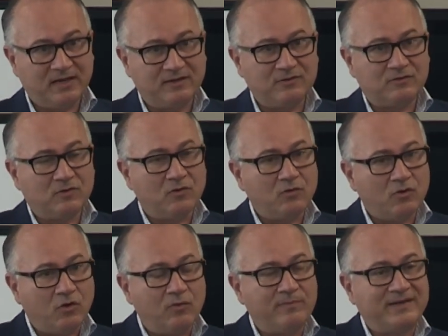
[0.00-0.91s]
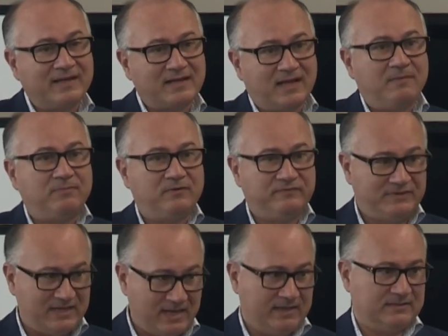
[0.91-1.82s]
and you go home in a couple
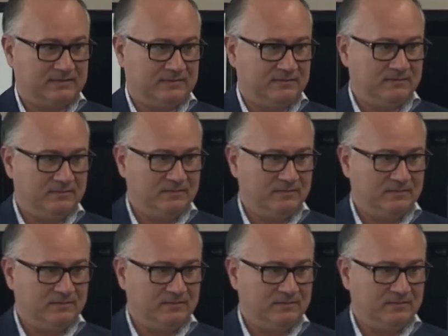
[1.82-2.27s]
of days.